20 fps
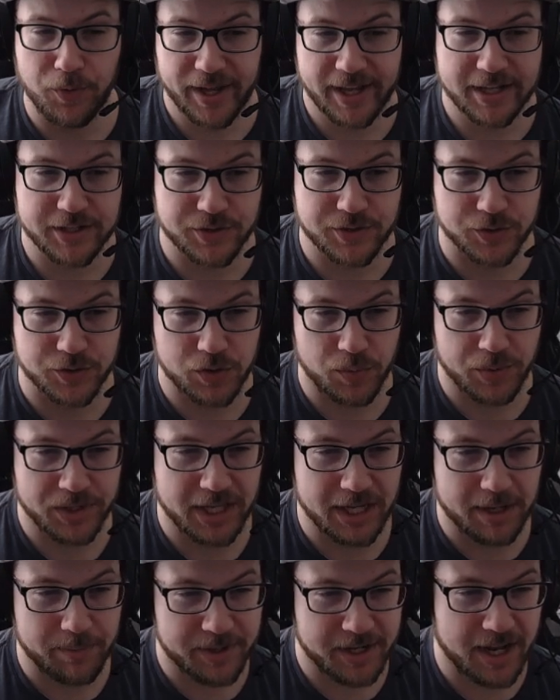answers to what
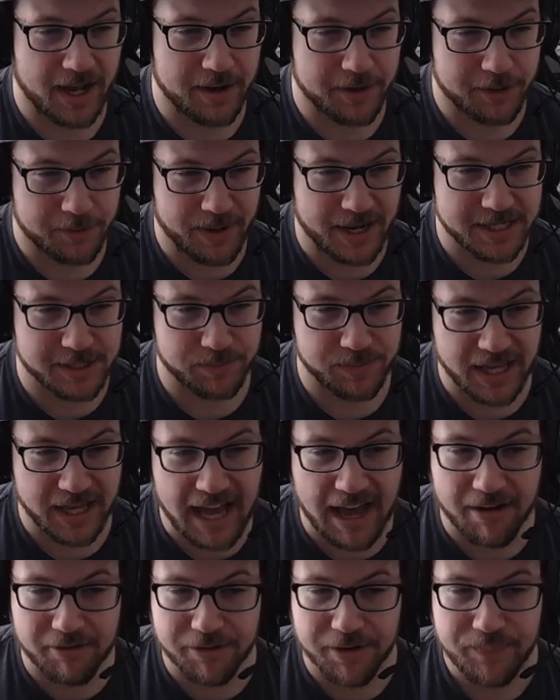they could possibly
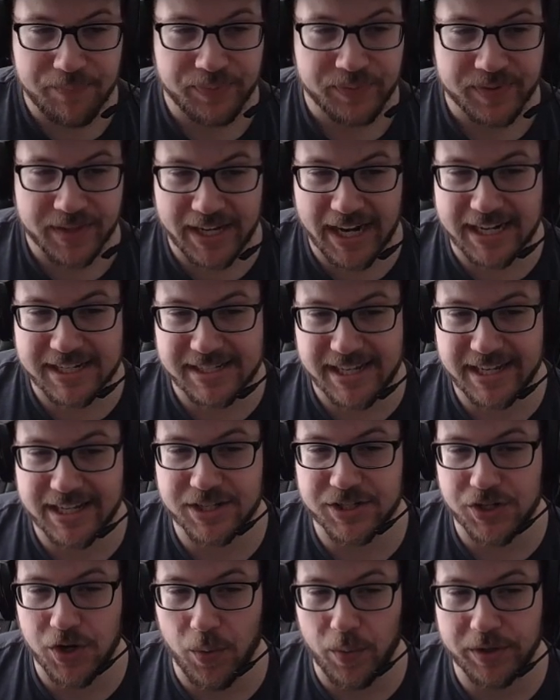have. The next thing
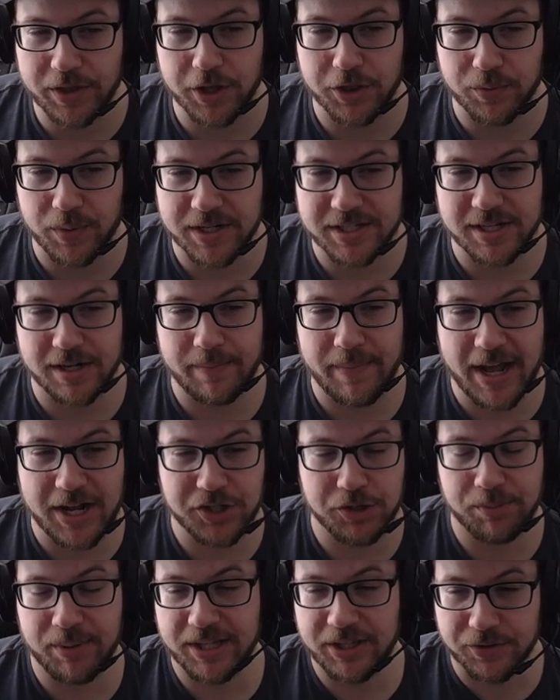is knowing the threats in a
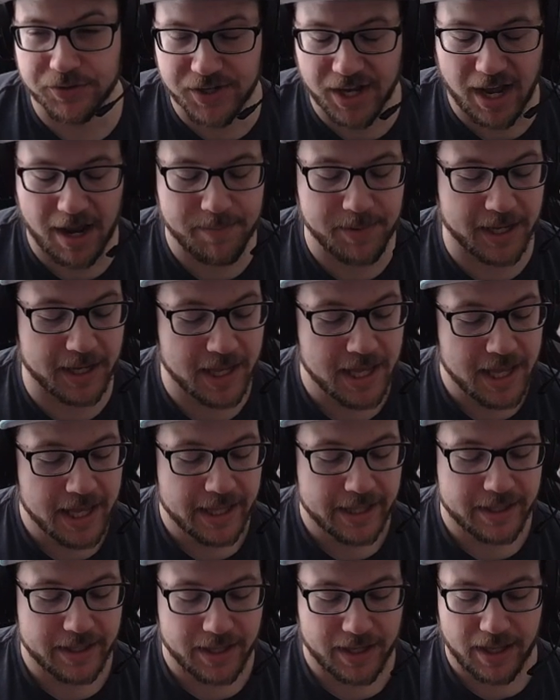matchup and their timing.
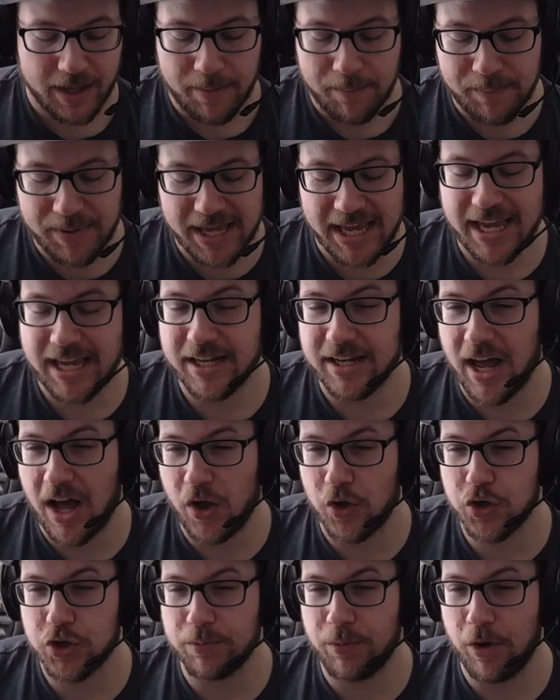Being
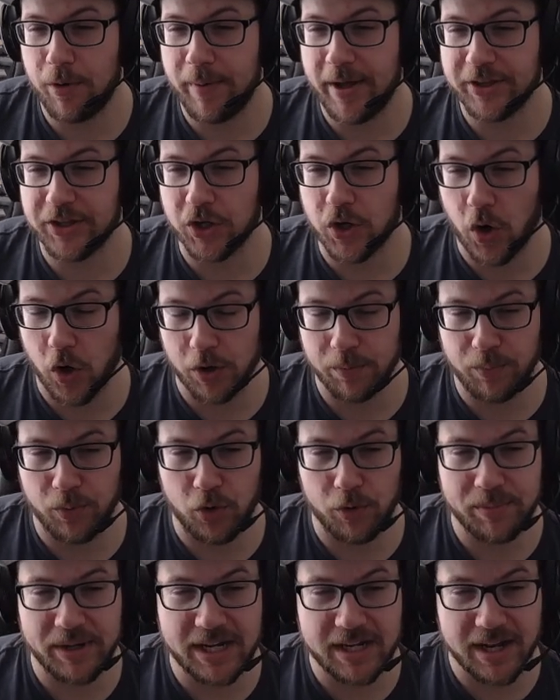knowledgeable about the card
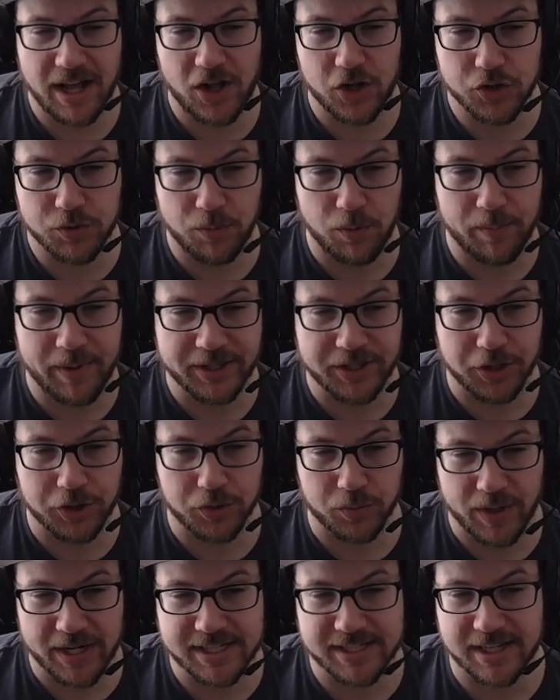pool, being knowledgeable about the
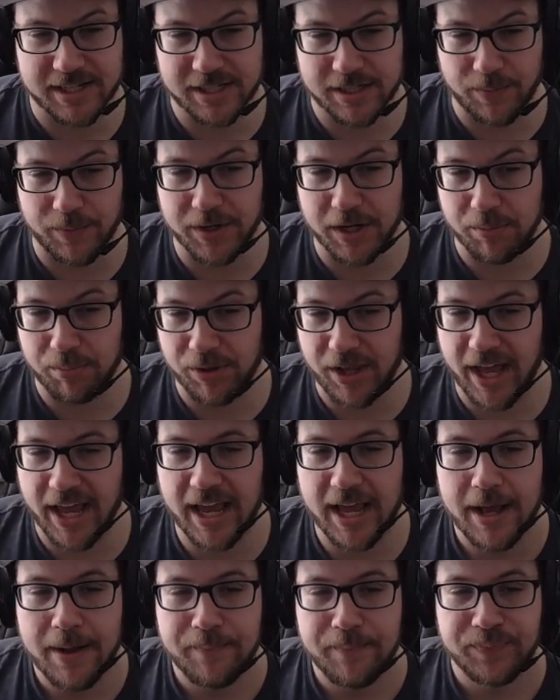threats that someone could
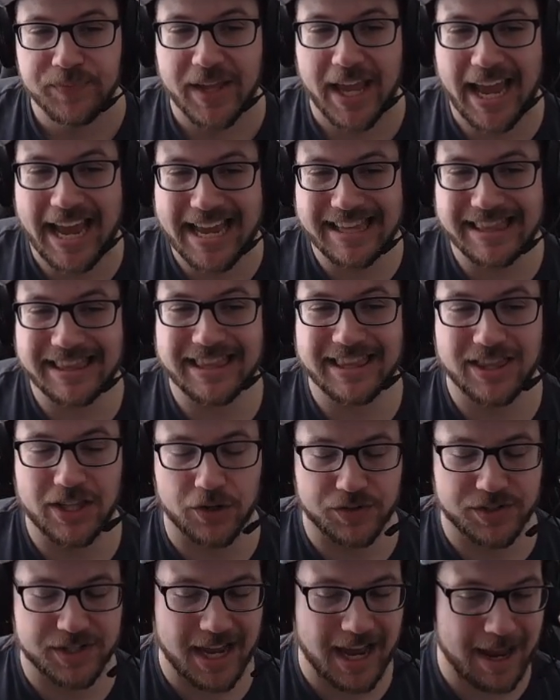play, and
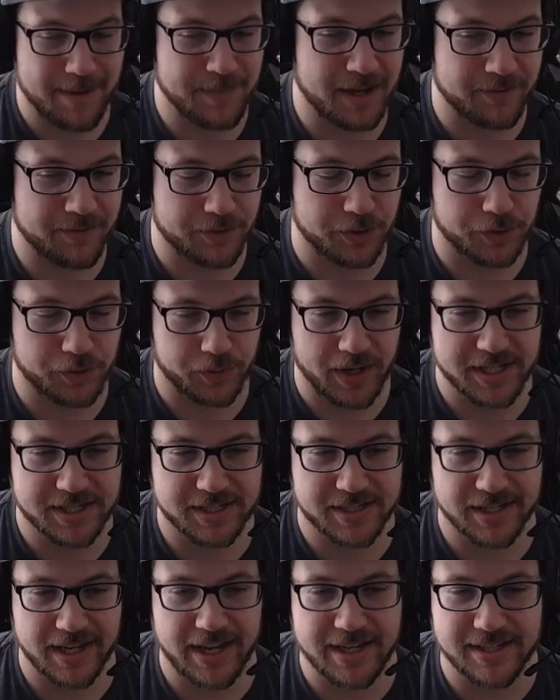their timing of their
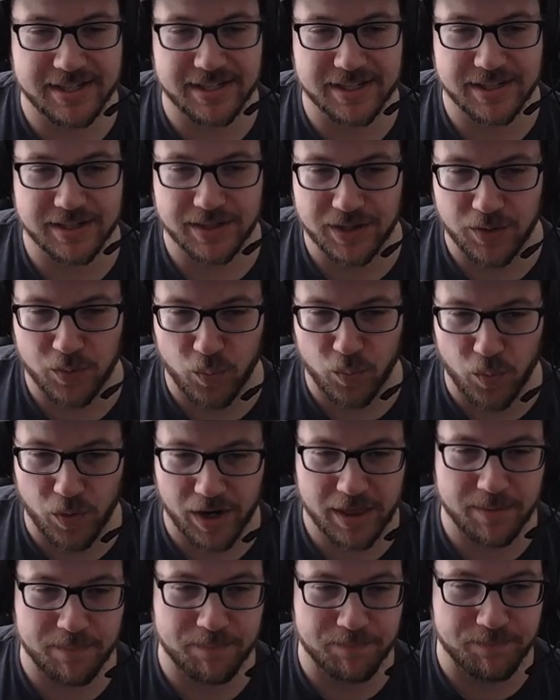threats is one
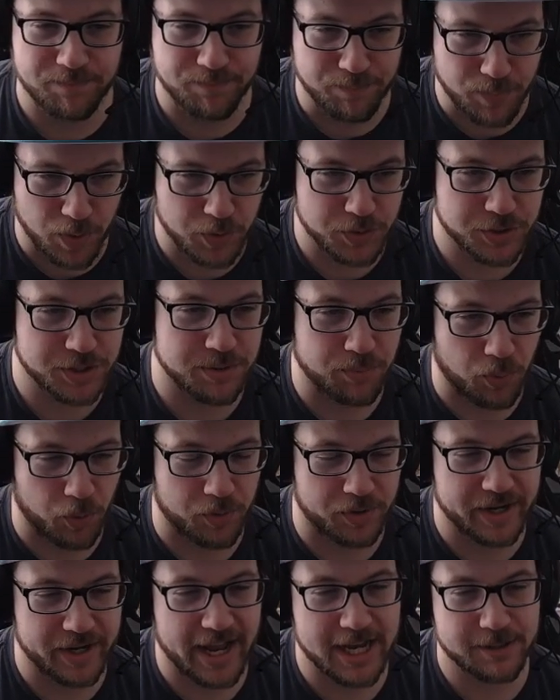of the most
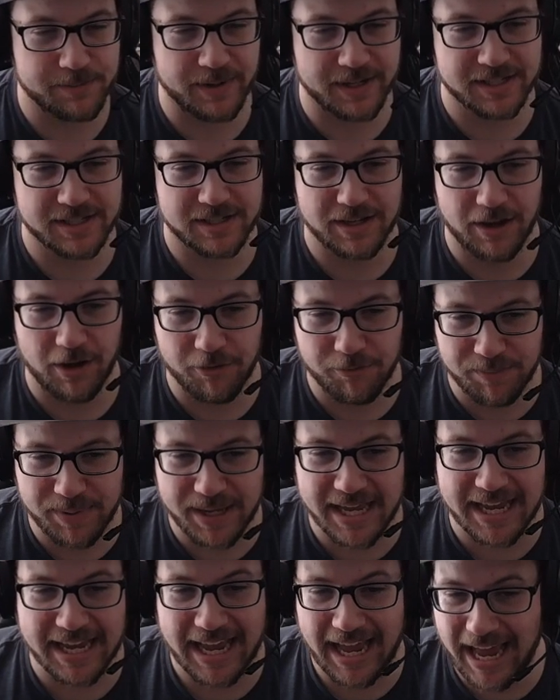important aspects of
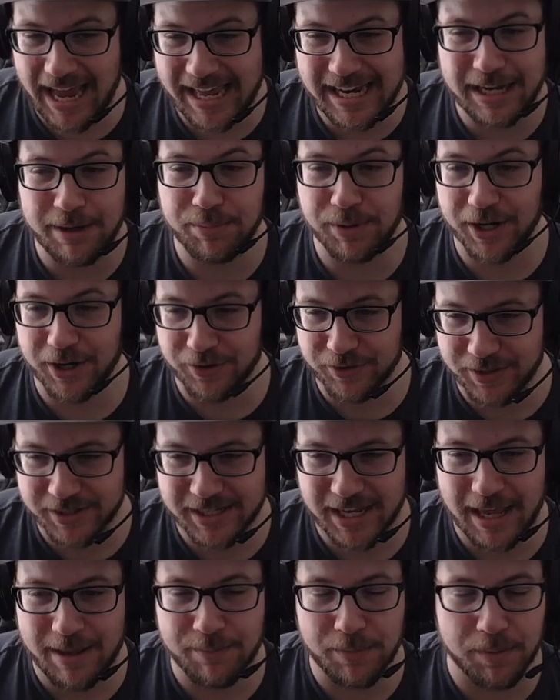being any player in this
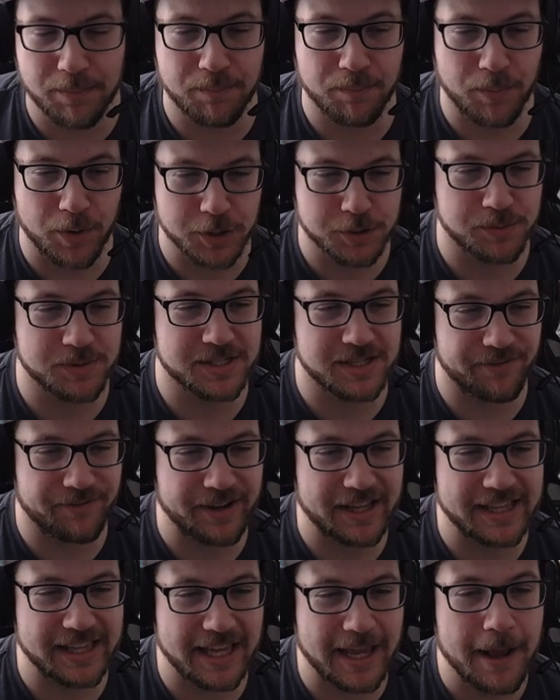game, but most
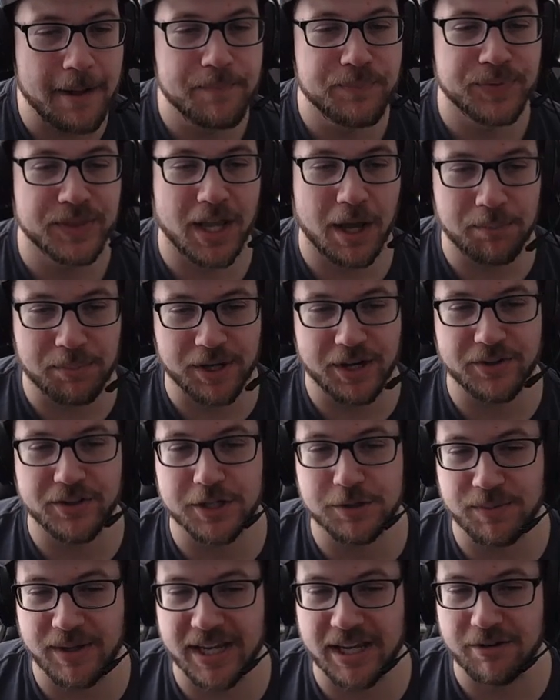specifically a player
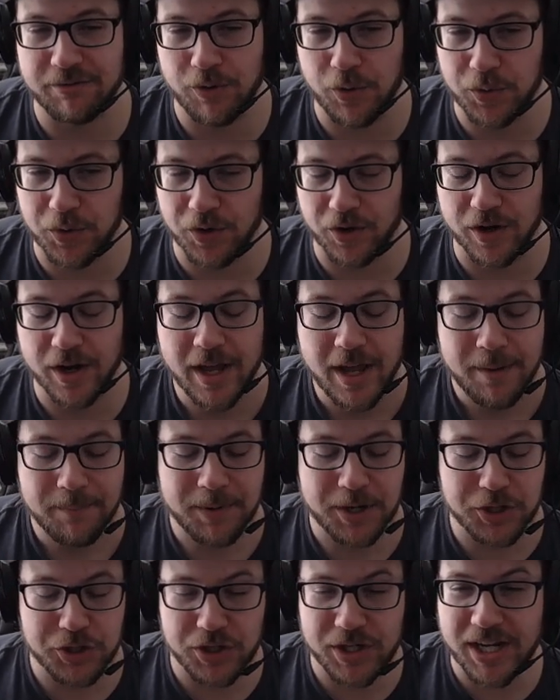that's playing Invoker,
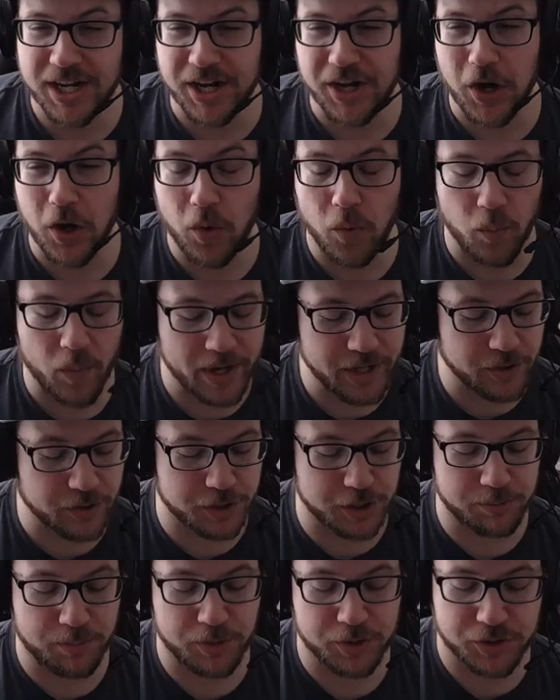because you need to know when you're
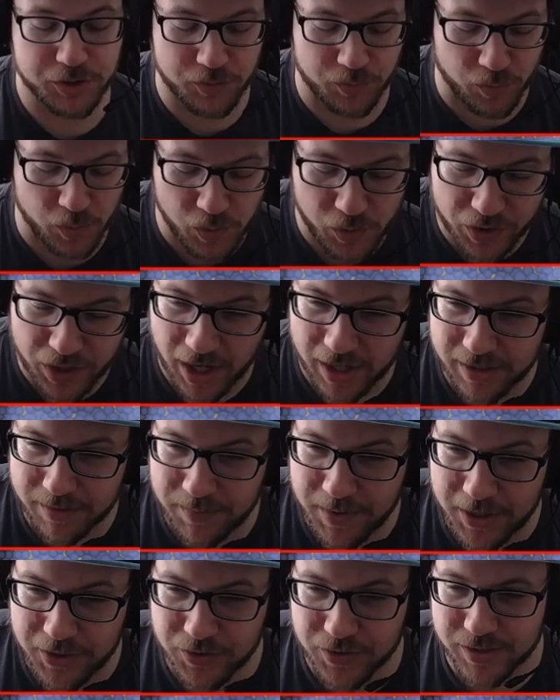supposed to Royal
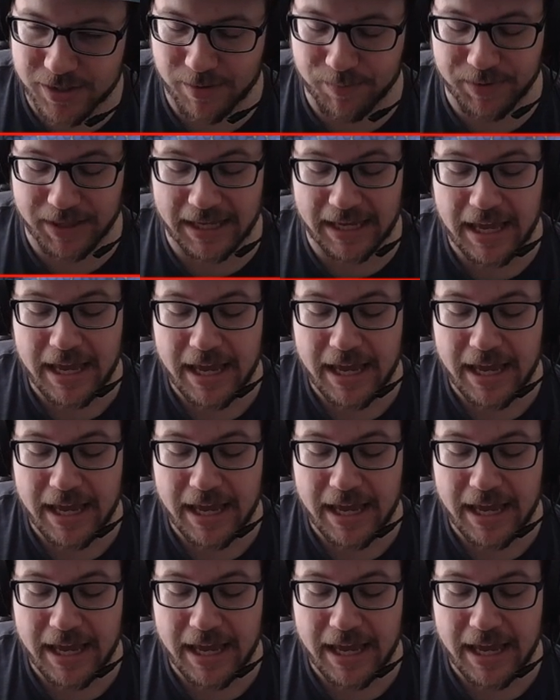Condemnation something.